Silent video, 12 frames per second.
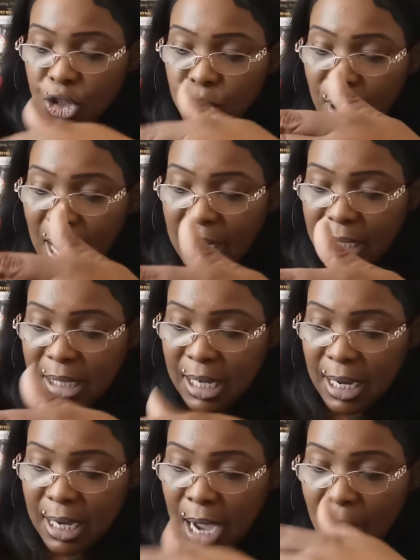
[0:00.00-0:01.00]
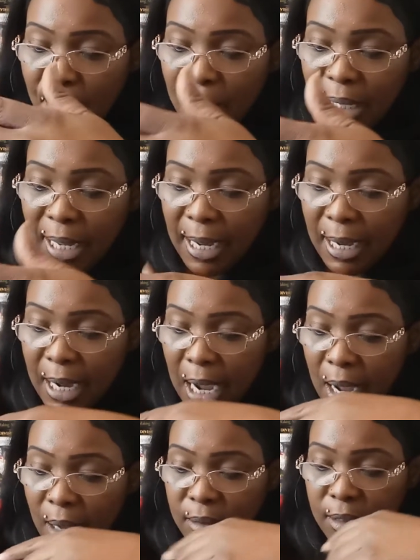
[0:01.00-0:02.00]
duality, coupling.
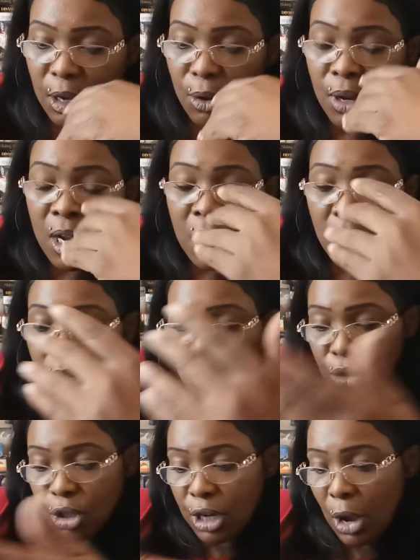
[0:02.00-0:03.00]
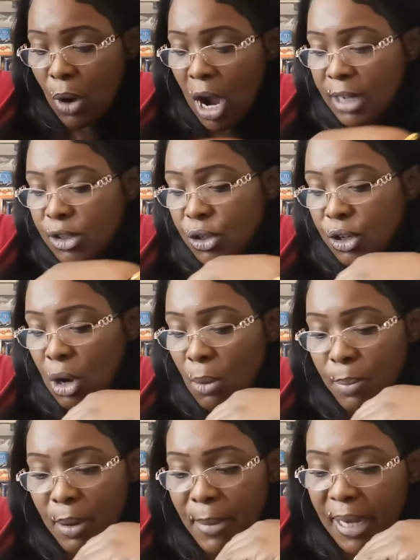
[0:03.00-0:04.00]
So, you know, I do
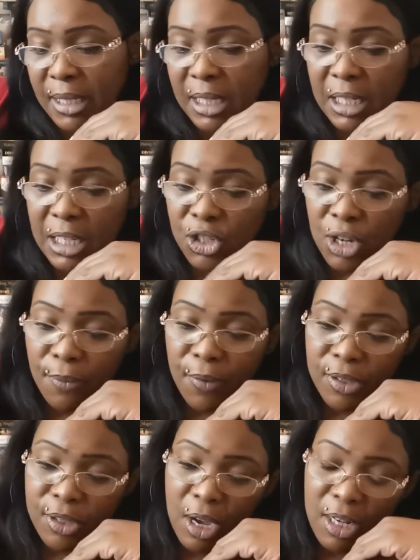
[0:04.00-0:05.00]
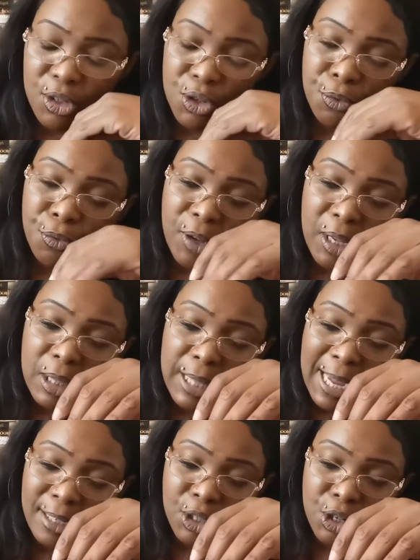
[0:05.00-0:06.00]
complementing each other. So I do feel
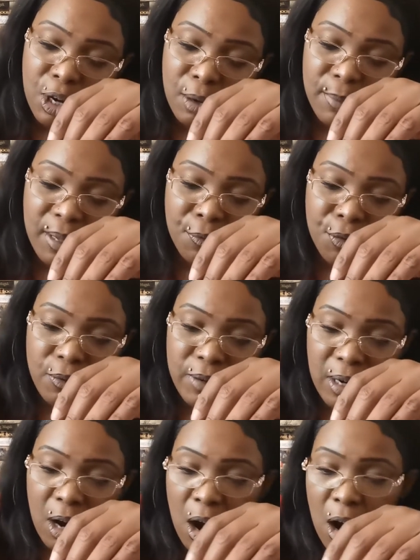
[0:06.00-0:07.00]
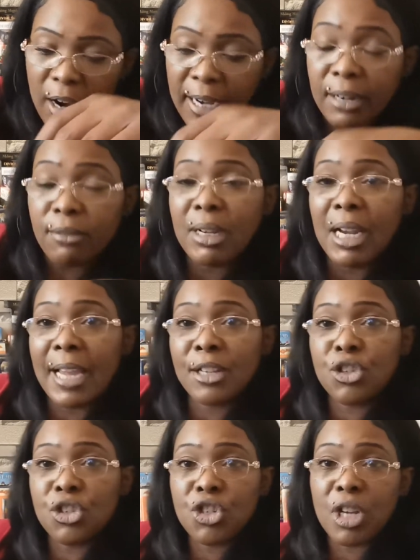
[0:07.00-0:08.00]
that if you are in a
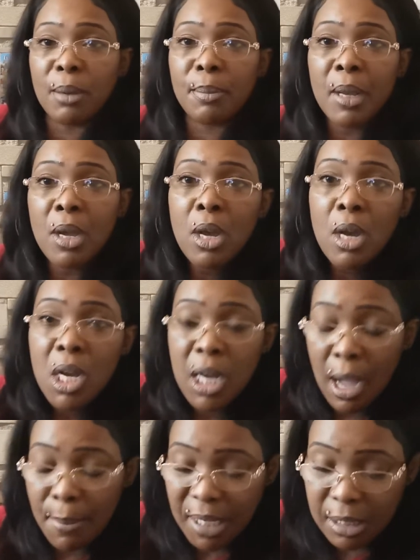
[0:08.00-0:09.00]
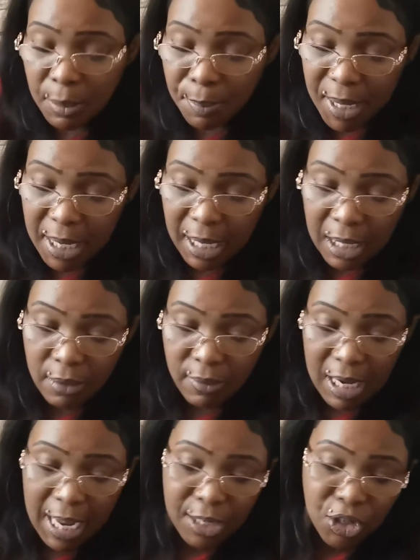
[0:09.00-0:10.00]
relationship, coming to be in a
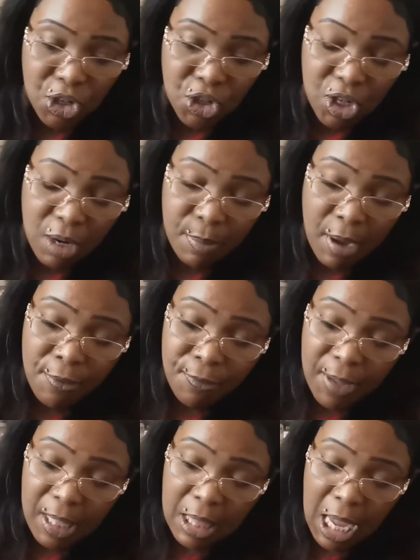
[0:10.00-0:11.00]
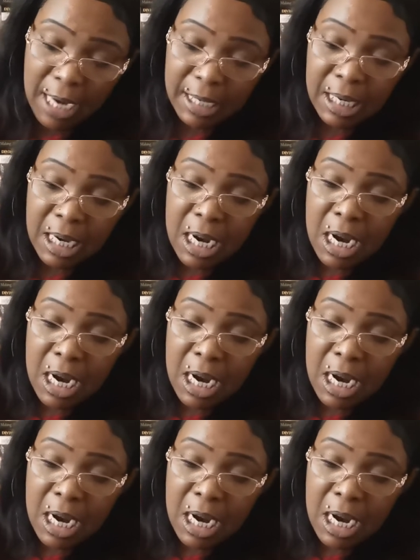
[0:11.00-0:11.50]
relationship, I feel like